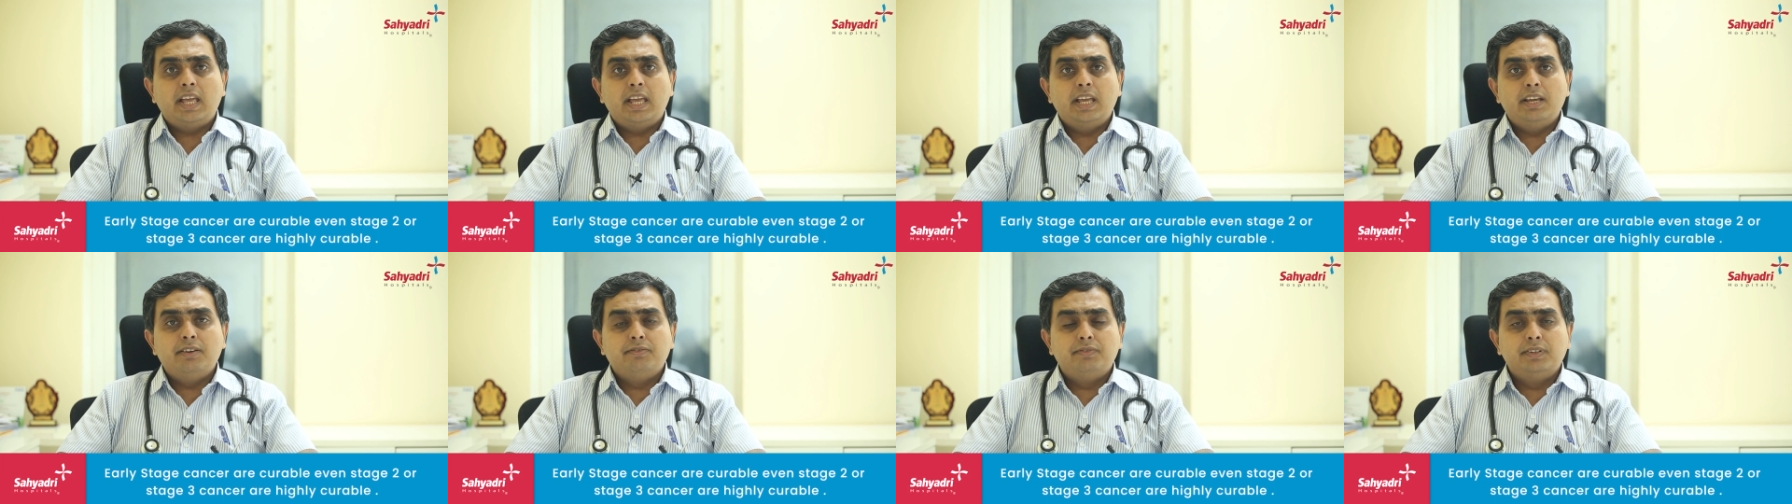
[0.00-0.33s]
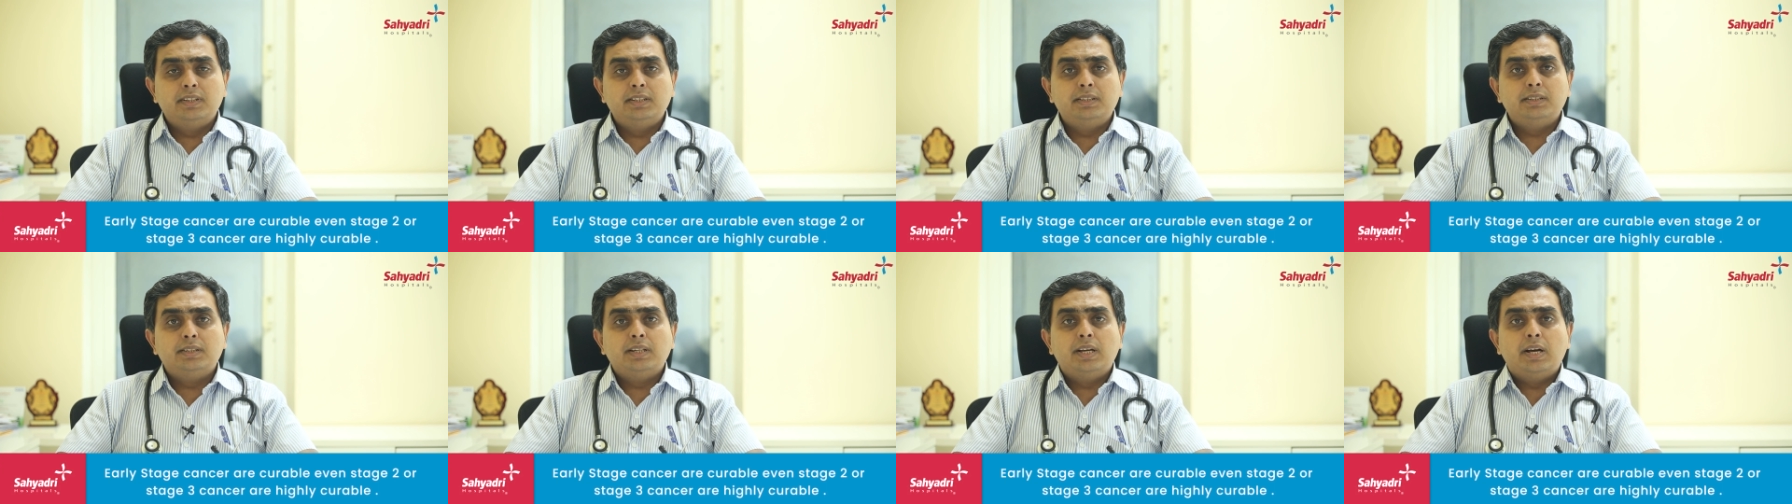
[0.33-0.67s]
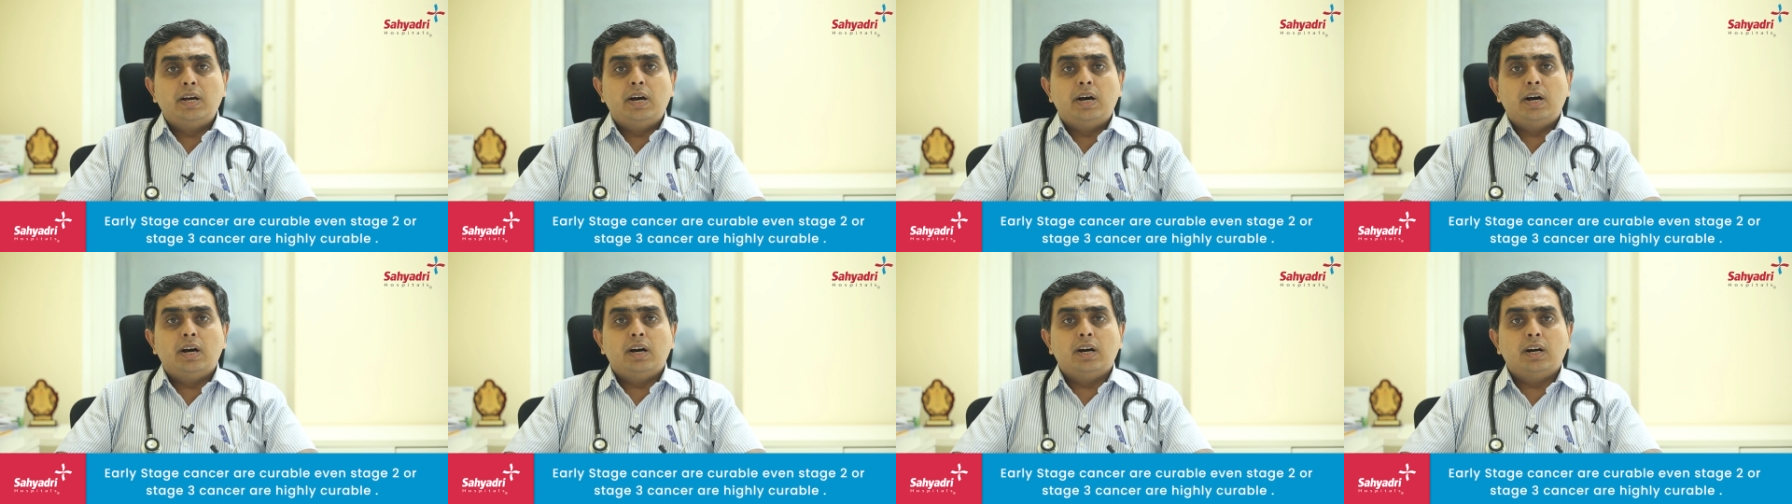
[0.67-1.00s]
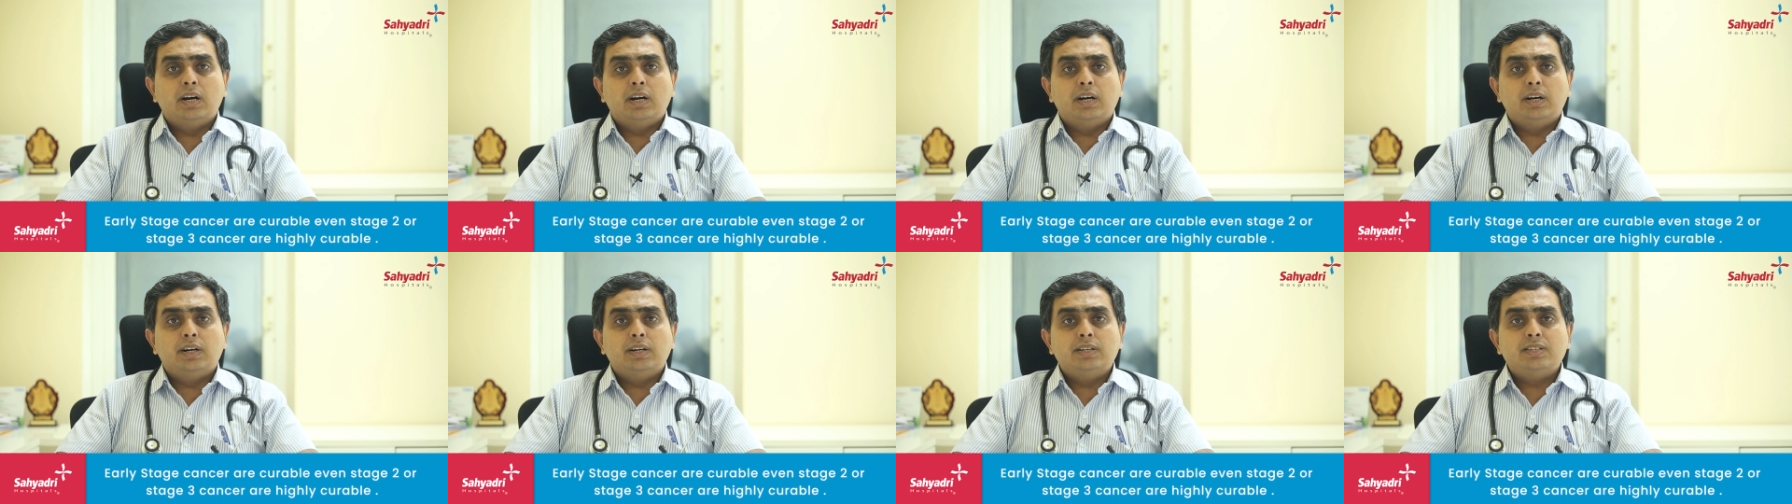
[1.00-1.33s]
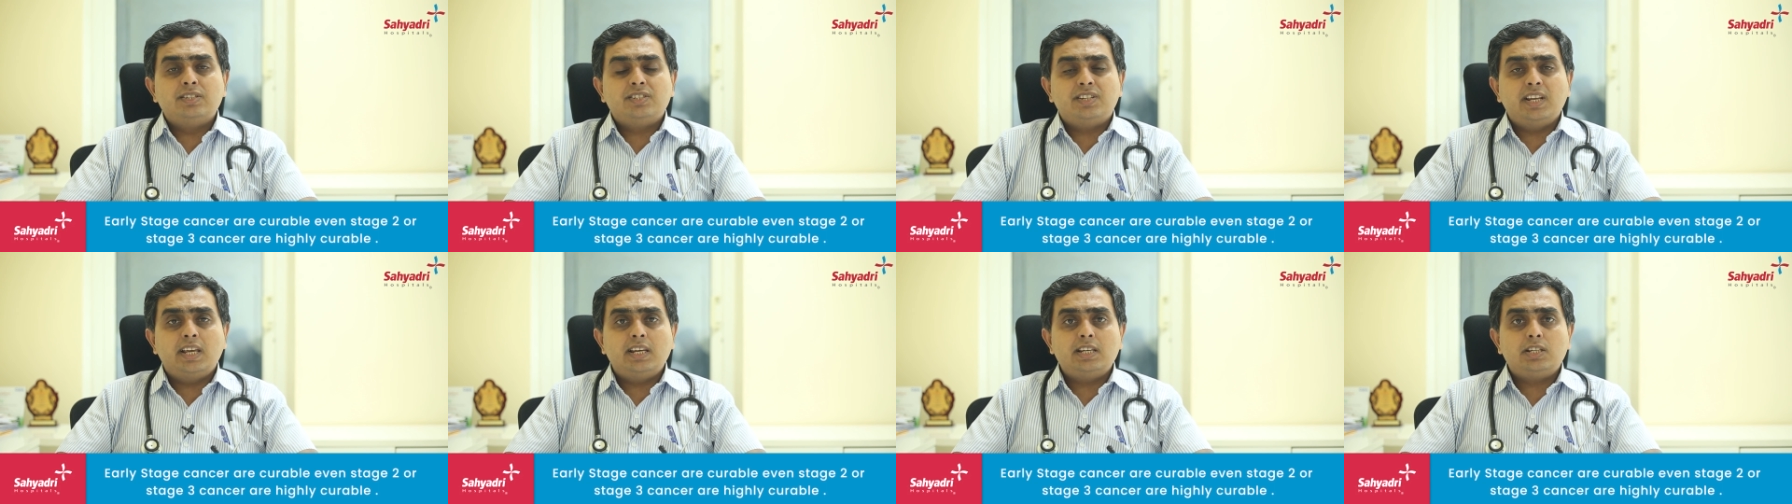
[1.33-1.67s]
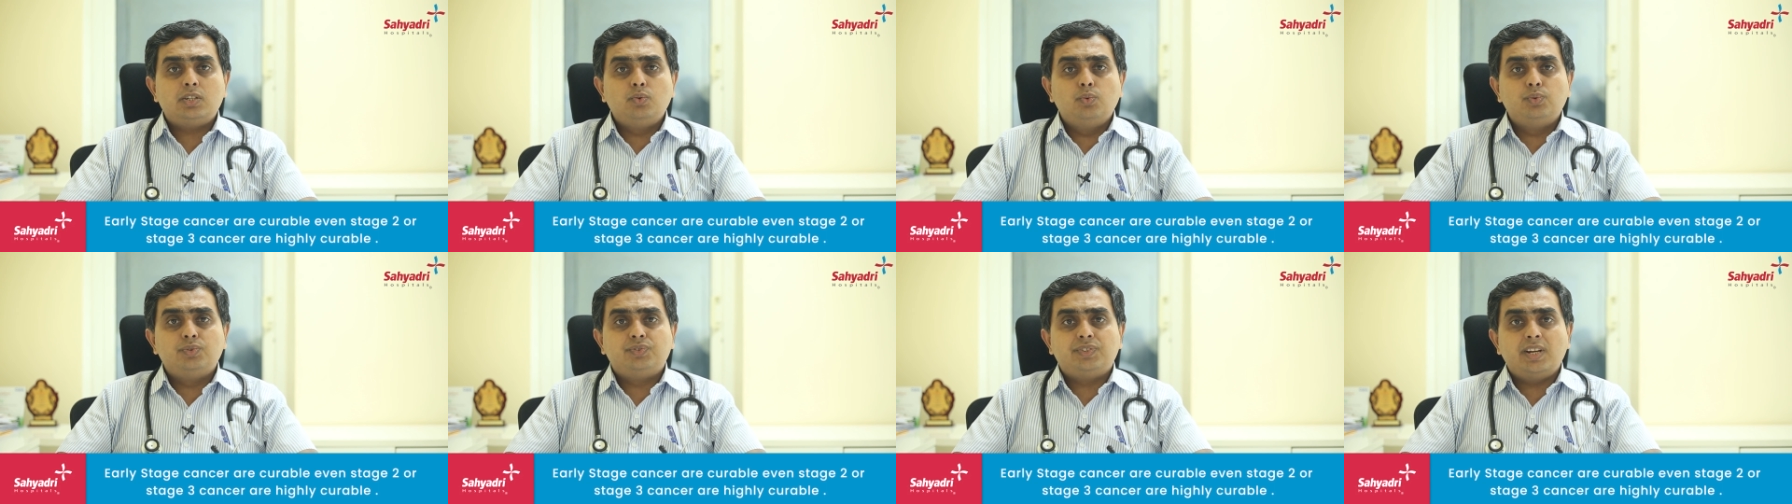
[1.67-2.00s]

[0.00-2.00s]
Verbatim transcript: Even uh, stage two,